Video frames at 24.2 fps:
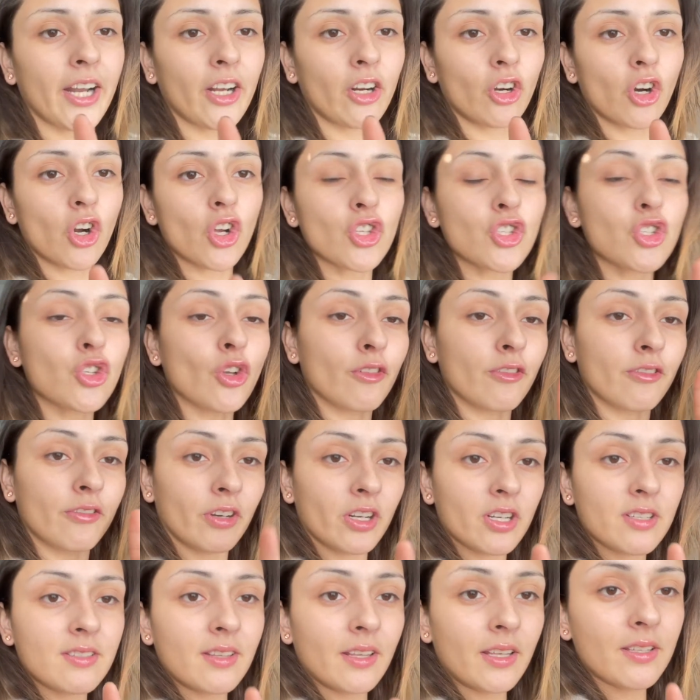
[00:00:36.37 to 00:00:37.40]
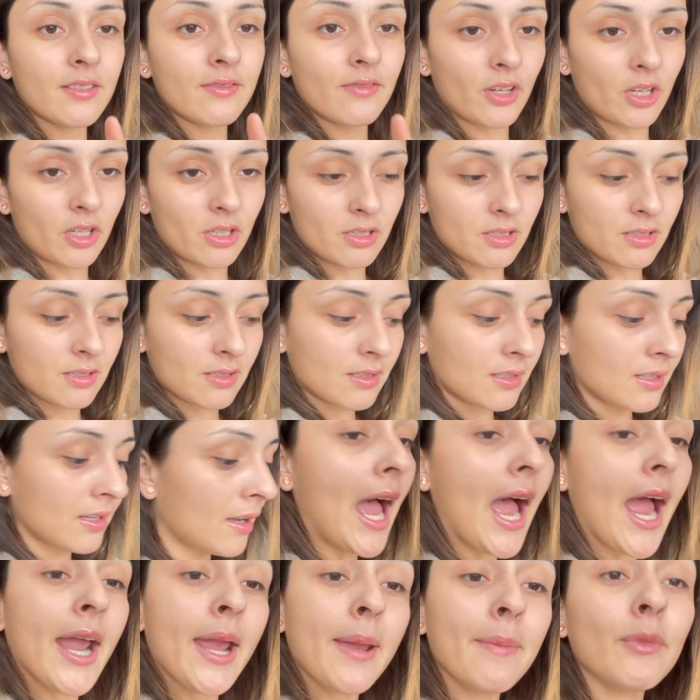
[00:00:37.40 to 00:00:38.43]
girl, so first things first,
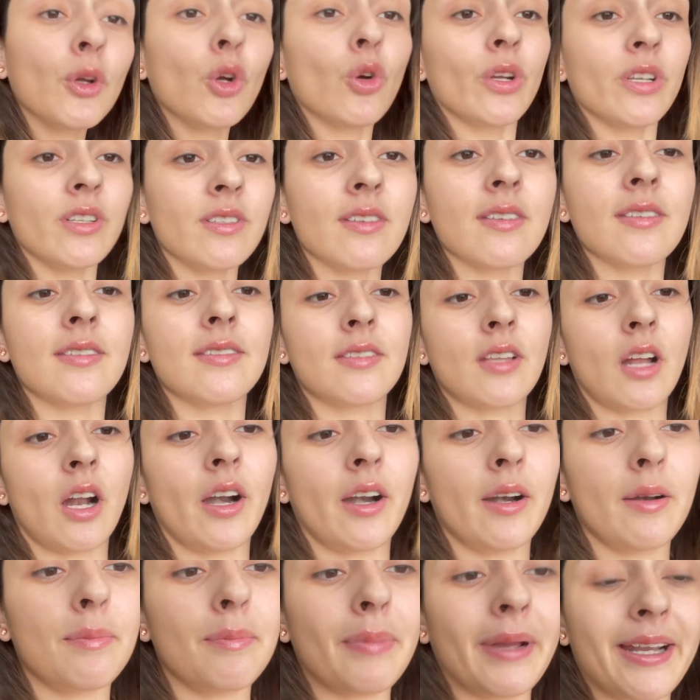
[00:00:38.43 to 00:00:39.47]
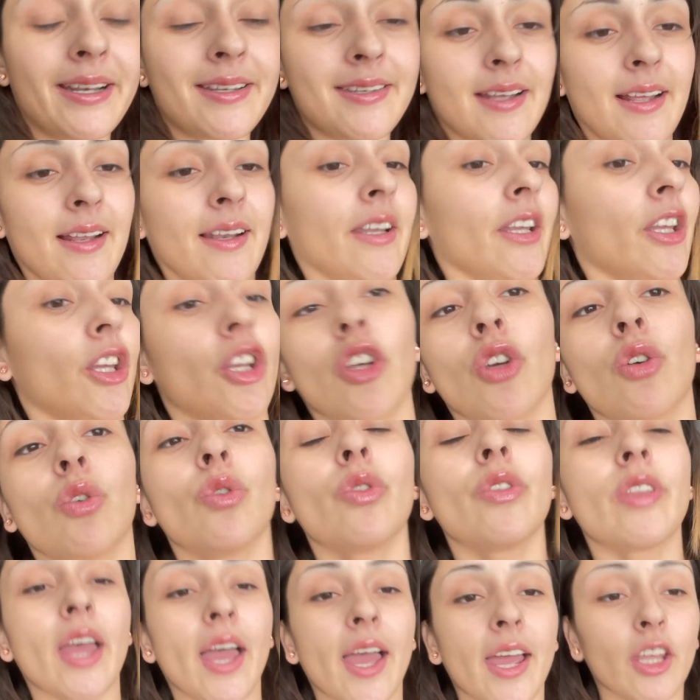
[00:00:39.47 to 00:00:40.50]
I am going to start by telling you
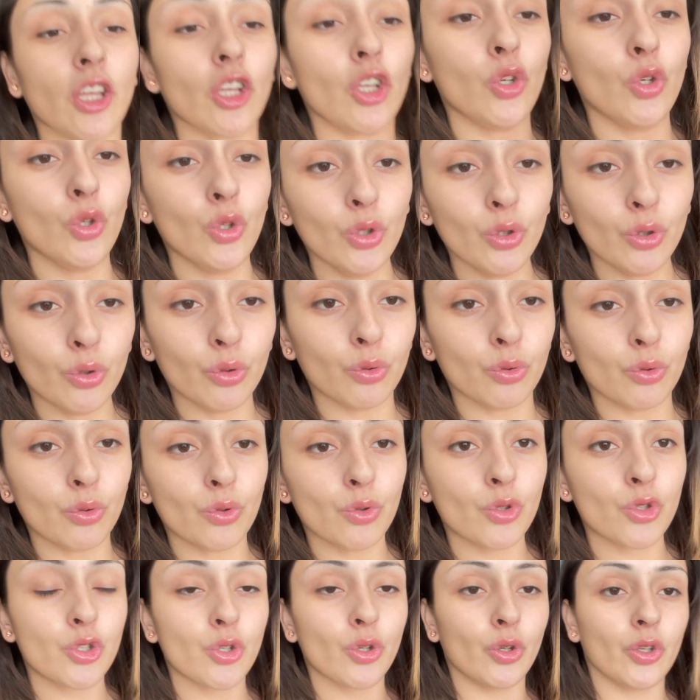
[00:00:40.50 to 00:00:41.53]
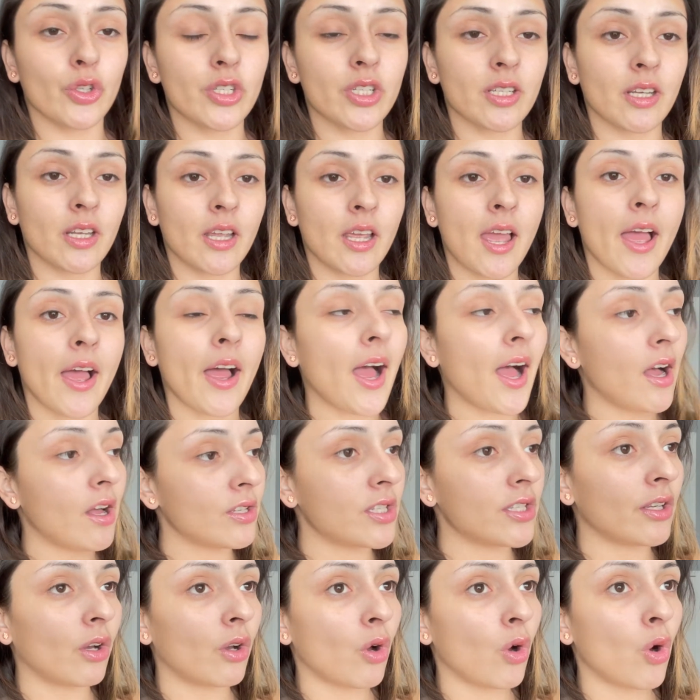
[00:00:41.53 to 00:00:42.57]
that you should
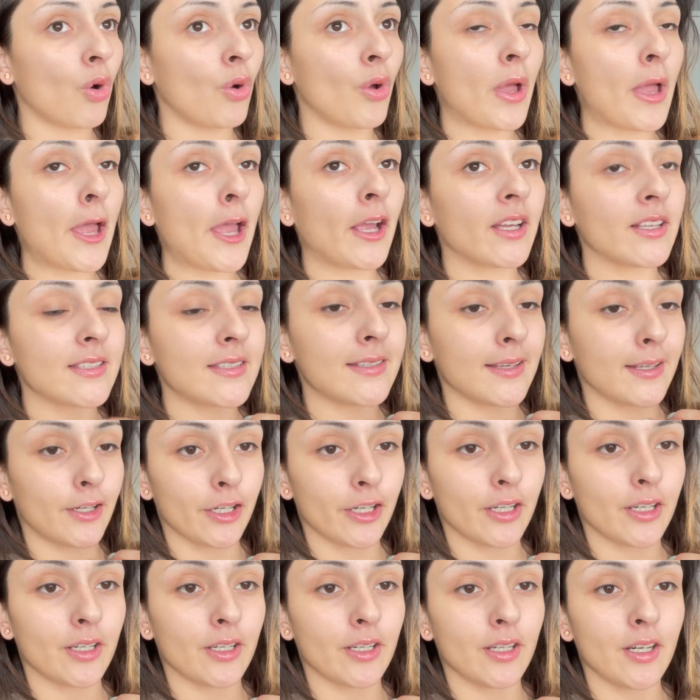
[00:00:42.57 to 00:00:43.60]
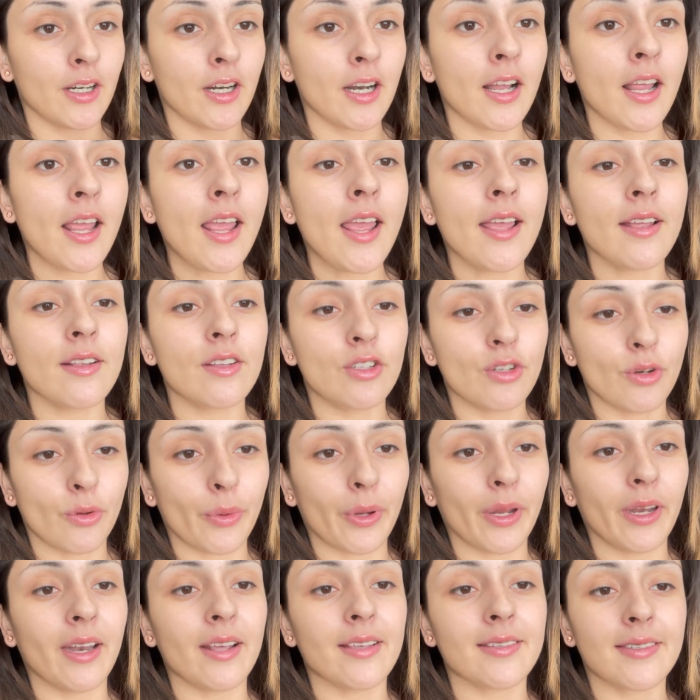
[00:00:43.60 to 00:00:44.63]
also consider
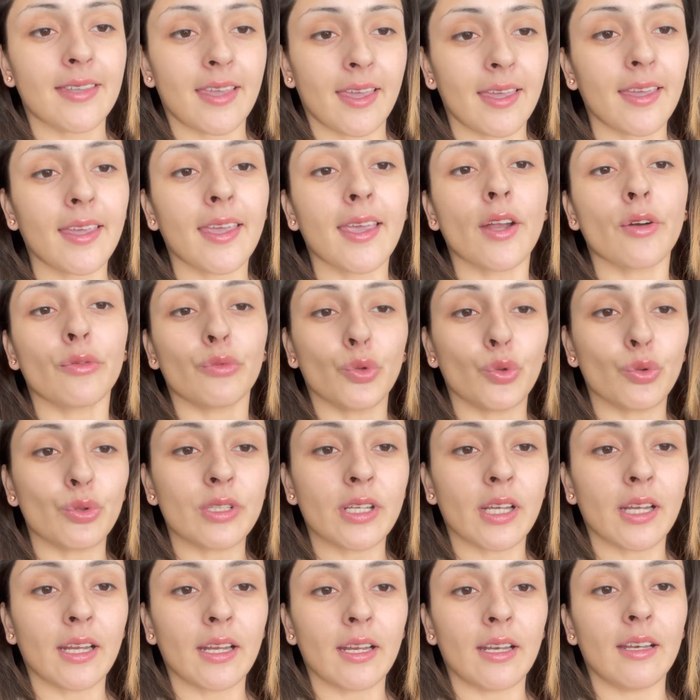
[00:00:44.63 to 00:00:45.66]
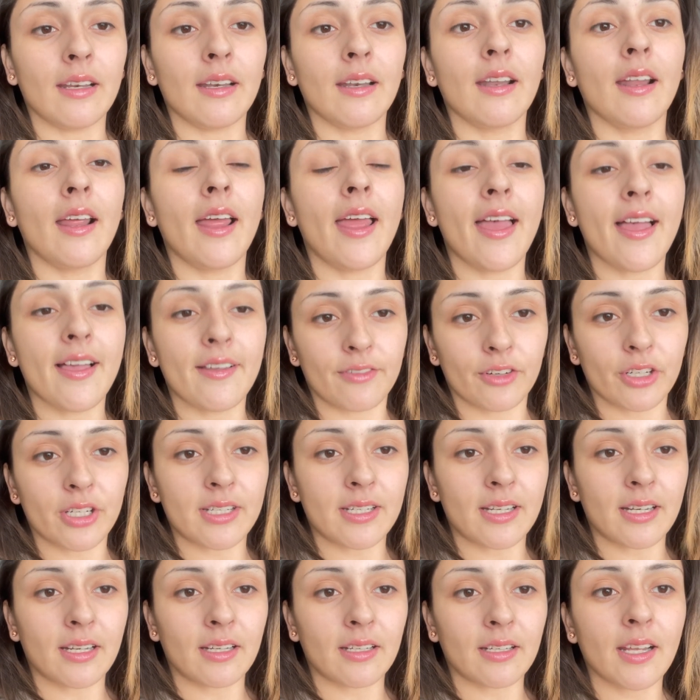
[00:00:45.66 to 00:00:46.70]
doing a skincare routine every
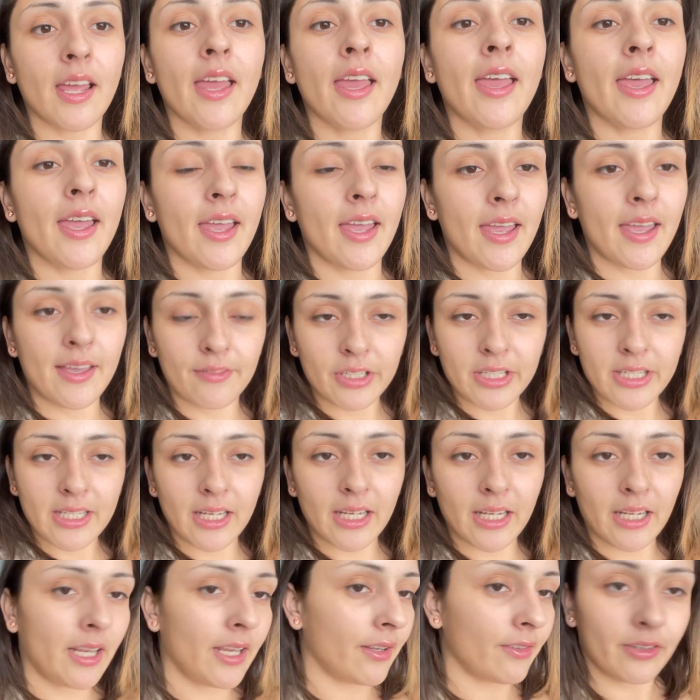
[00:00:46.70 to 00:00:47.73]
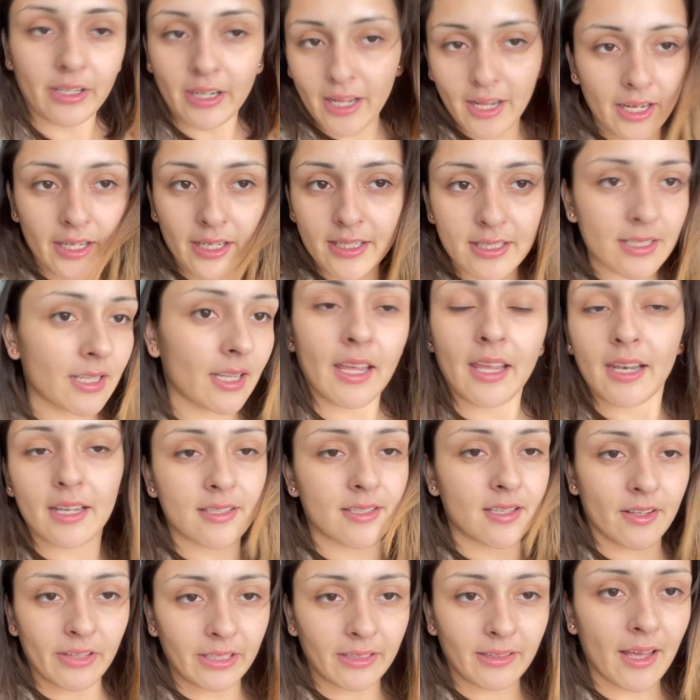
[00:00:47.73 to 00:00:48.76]
day, every night, and
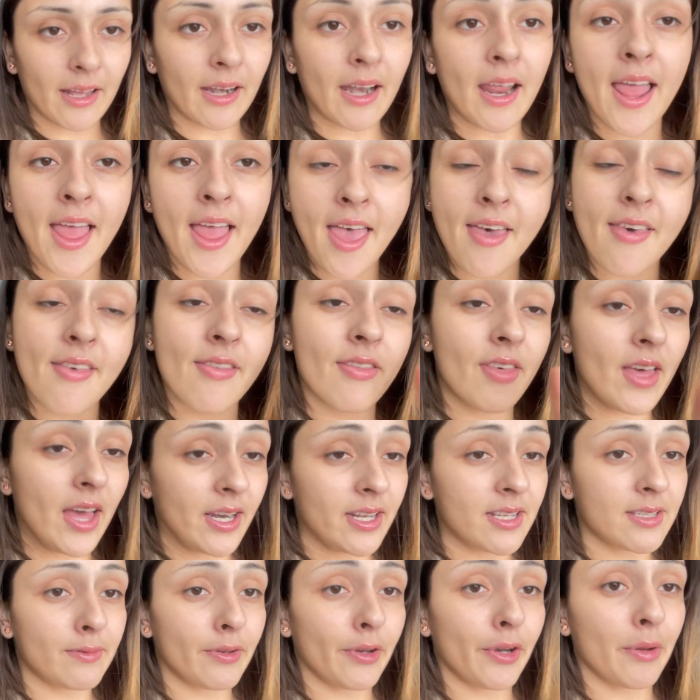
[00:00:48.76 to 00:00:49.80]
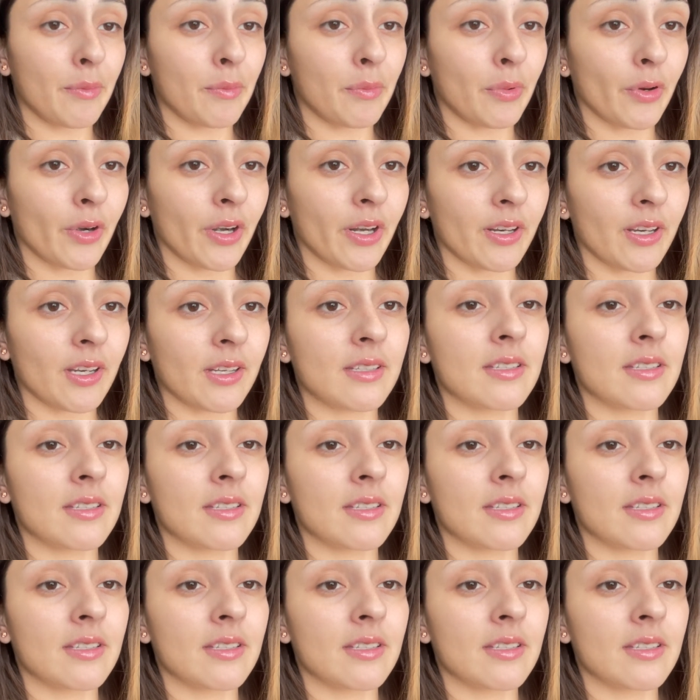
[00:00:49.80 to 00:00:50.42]
stuff like that. That is very important.